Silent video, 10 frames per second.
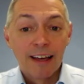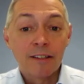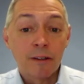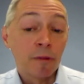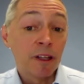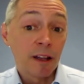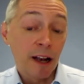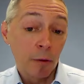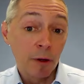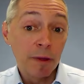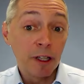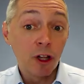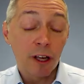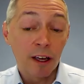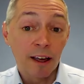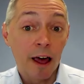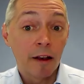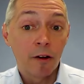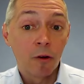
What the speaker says: is something that I would be looking at